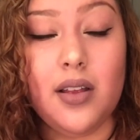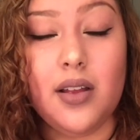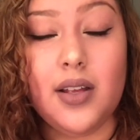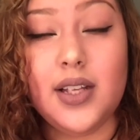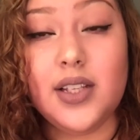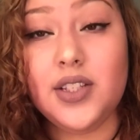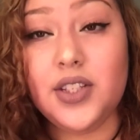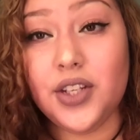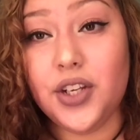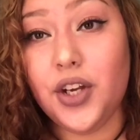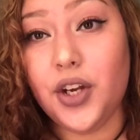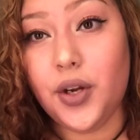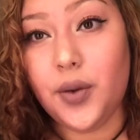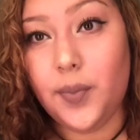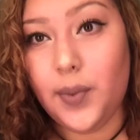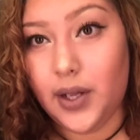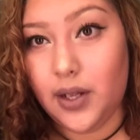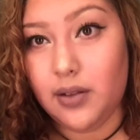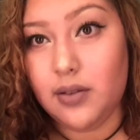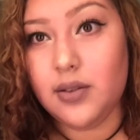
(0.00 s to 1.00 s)
insecure
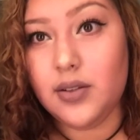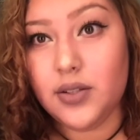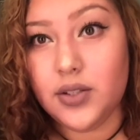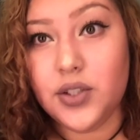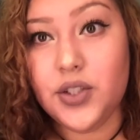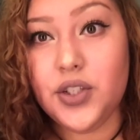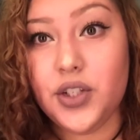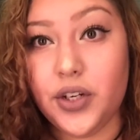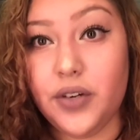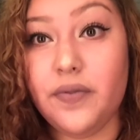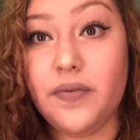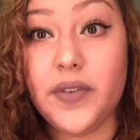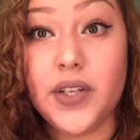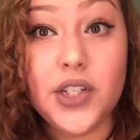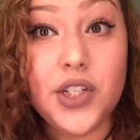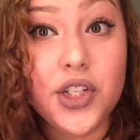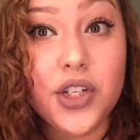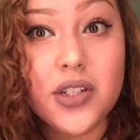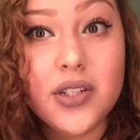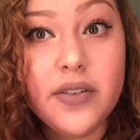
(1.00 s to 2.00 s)
about certain
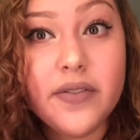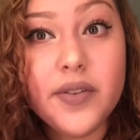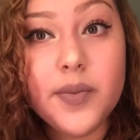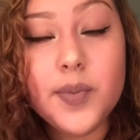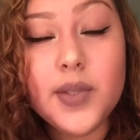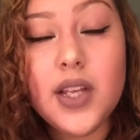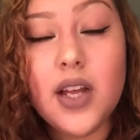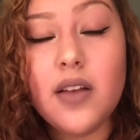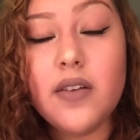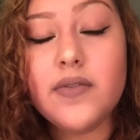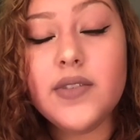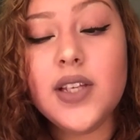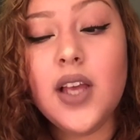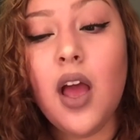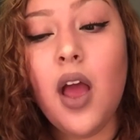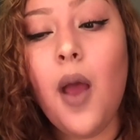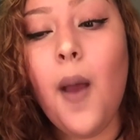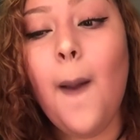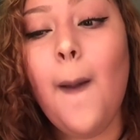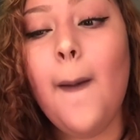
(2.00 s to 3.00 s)
features of themselves,
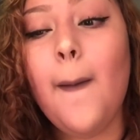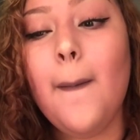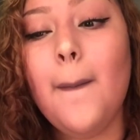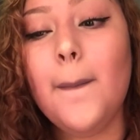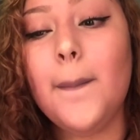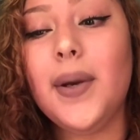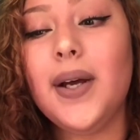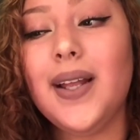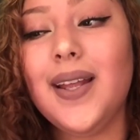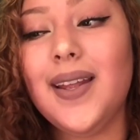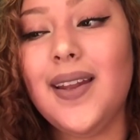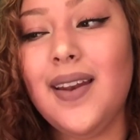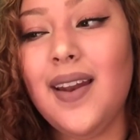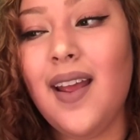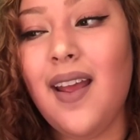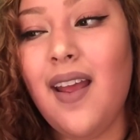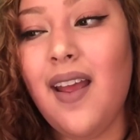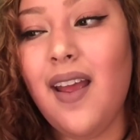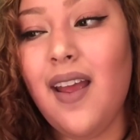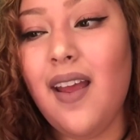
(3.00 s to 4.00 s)
but
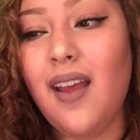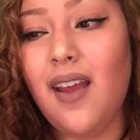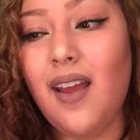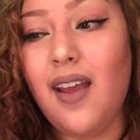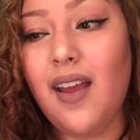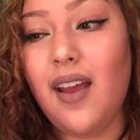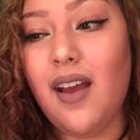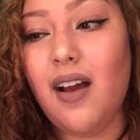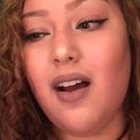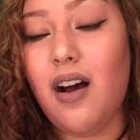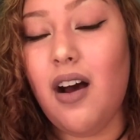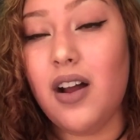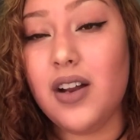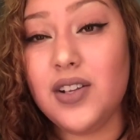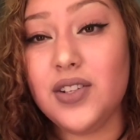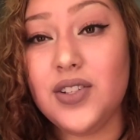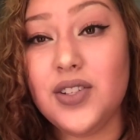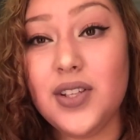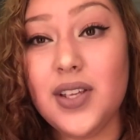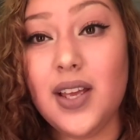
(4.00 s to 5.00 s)

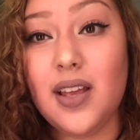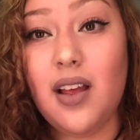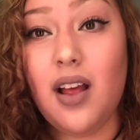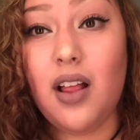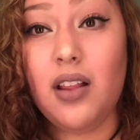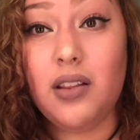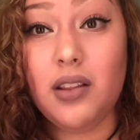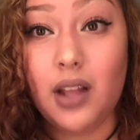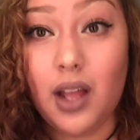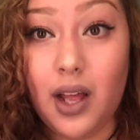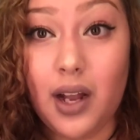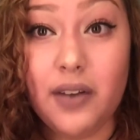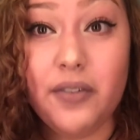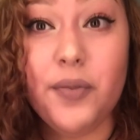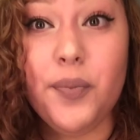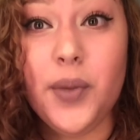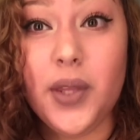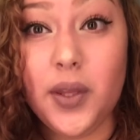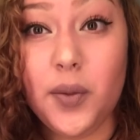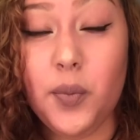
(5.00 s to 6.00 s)
honestly, a lot
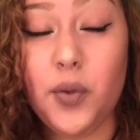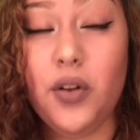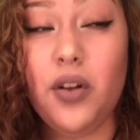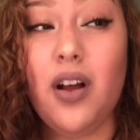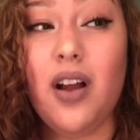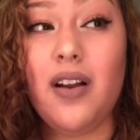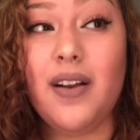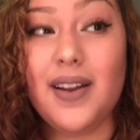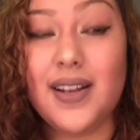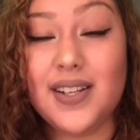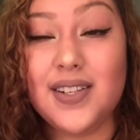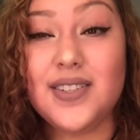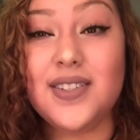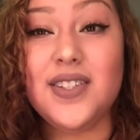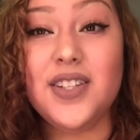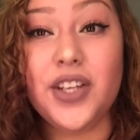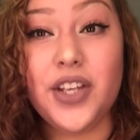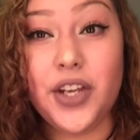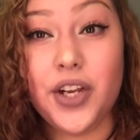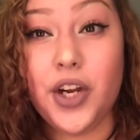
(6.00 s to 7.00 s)
of people are
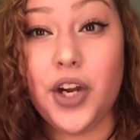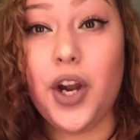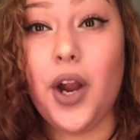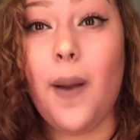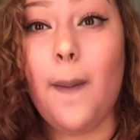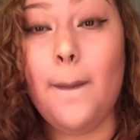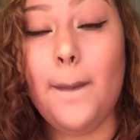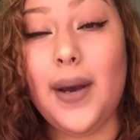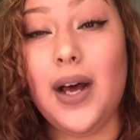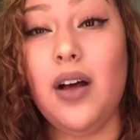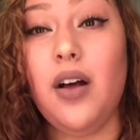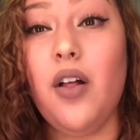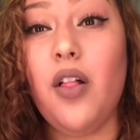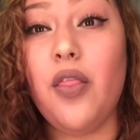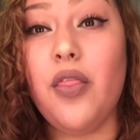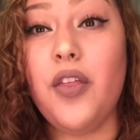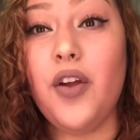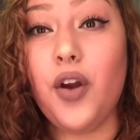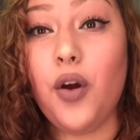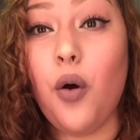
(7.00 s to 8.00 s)
insecure about
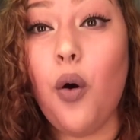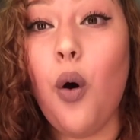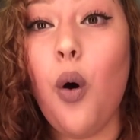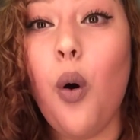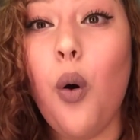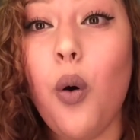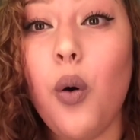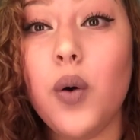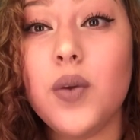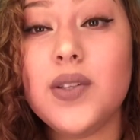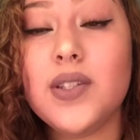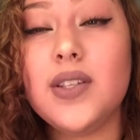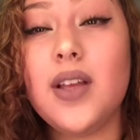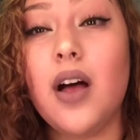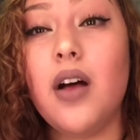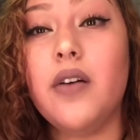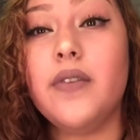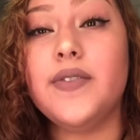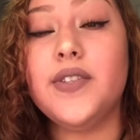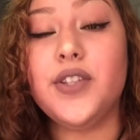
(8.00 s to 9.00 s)
their whole
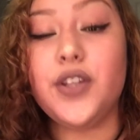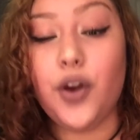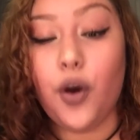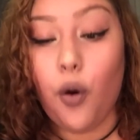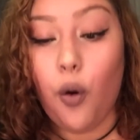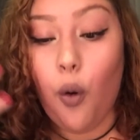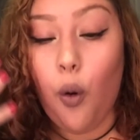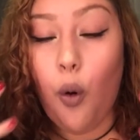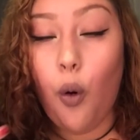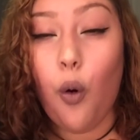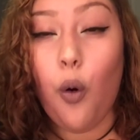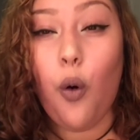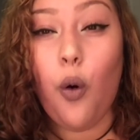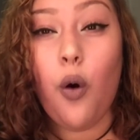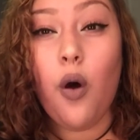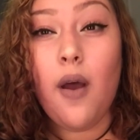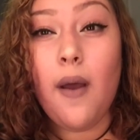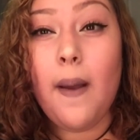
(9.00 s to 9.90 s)
selves, their whole